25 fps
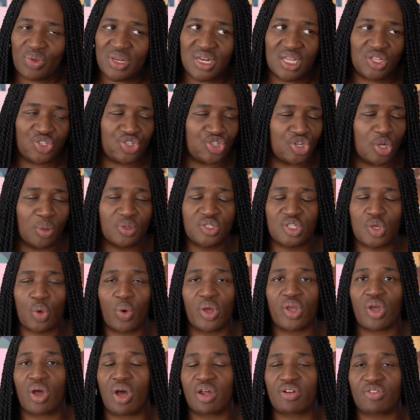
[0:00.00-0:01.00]
We need to know what's
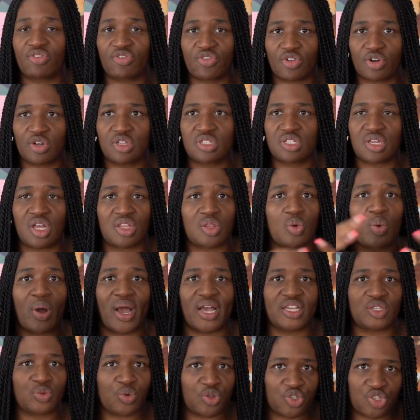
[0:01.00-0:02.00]
going on first.
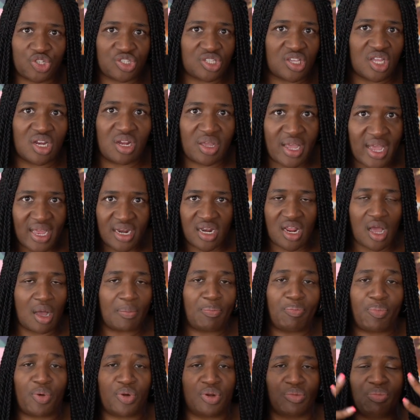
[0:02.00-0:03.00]
Otherwise, we're just going to end
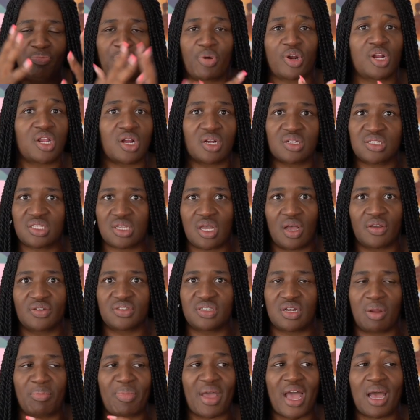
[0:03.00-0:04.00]
up putting
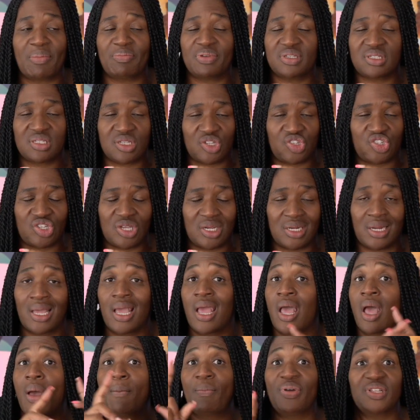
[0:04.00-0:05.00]
ourselves in a bad position,
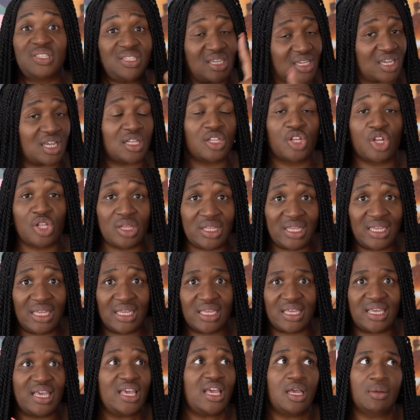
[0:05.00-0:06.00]

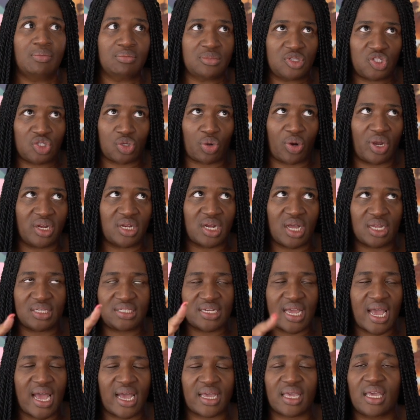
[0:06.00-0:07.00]
particularly Kim, sorry, not
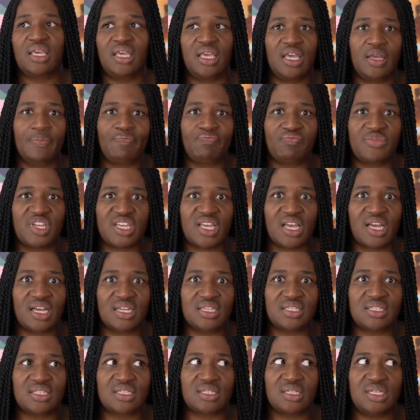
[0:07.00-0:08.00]
Tak. Kim,
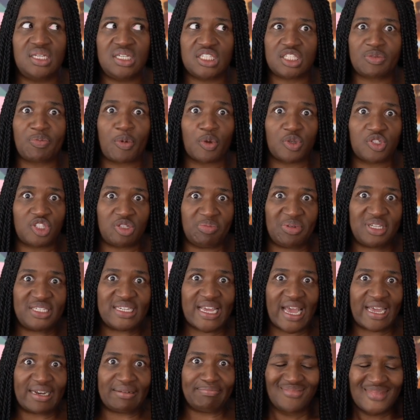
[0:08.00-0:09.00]
because he's supposed to be
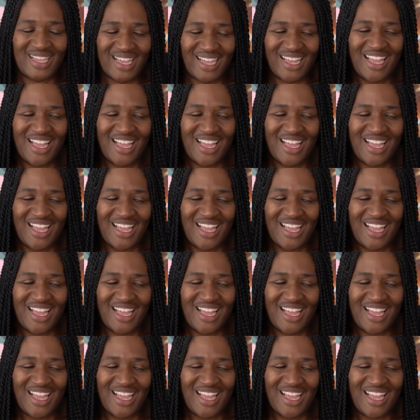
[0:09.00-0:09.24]
dead.